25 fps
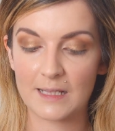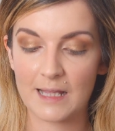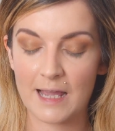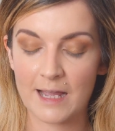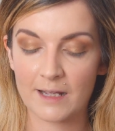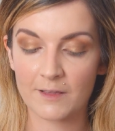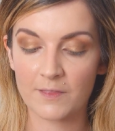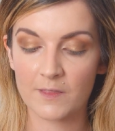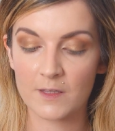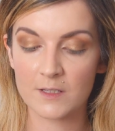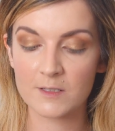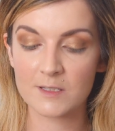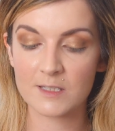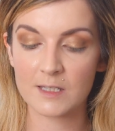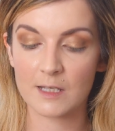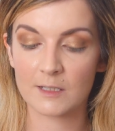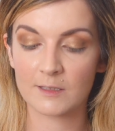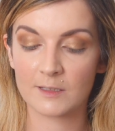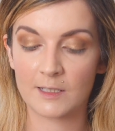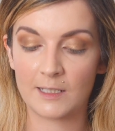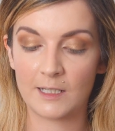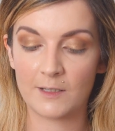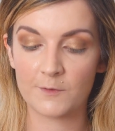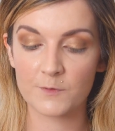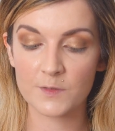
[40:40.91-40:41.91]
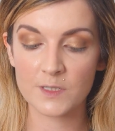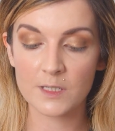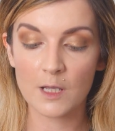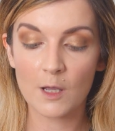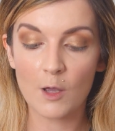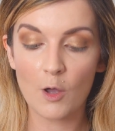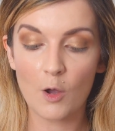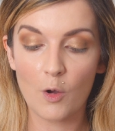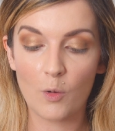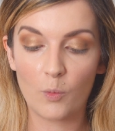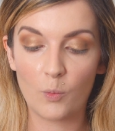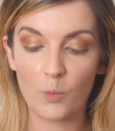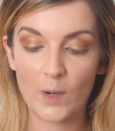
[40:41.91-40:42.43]
lengthens and gives
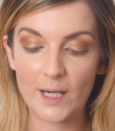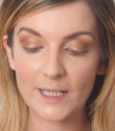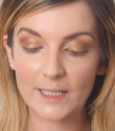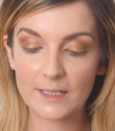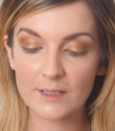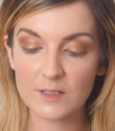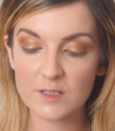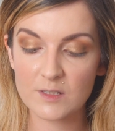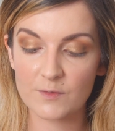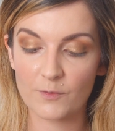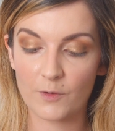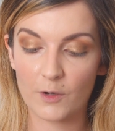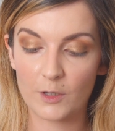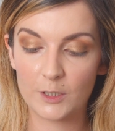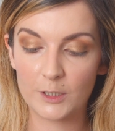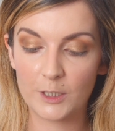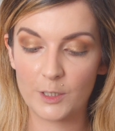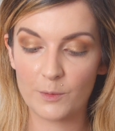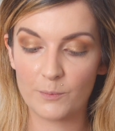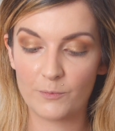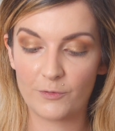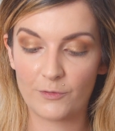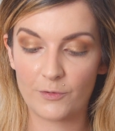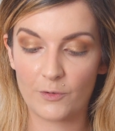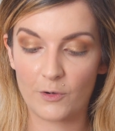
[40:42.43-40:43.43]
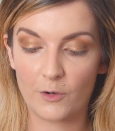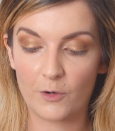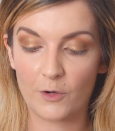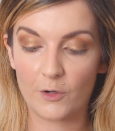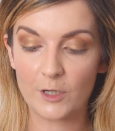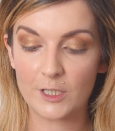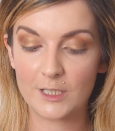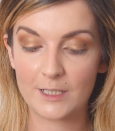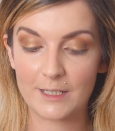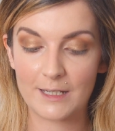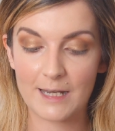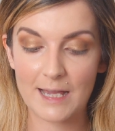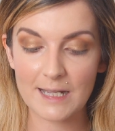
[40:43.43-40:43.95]
weightless volume
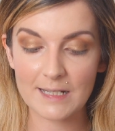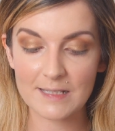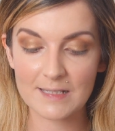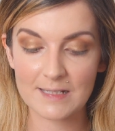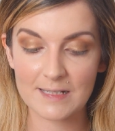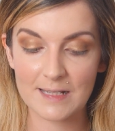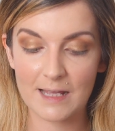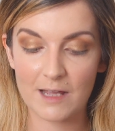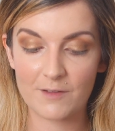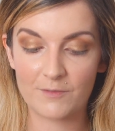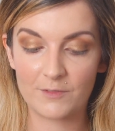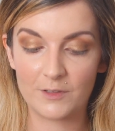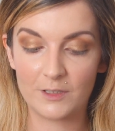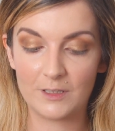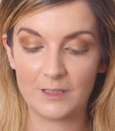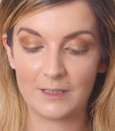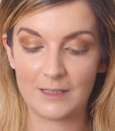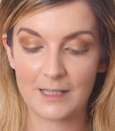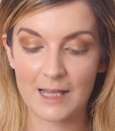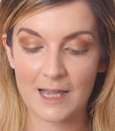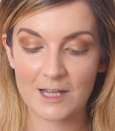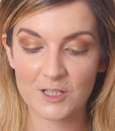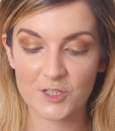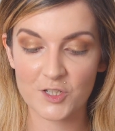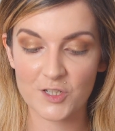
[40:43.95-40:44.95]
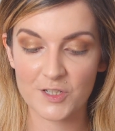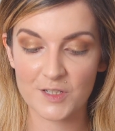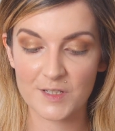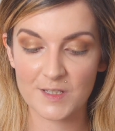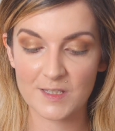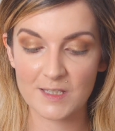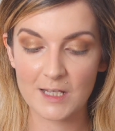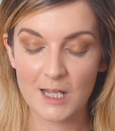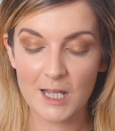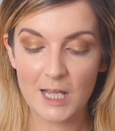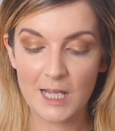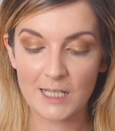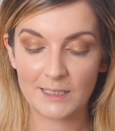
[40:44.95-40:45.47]
for next level
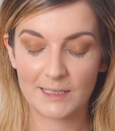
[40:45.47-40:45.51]
lashes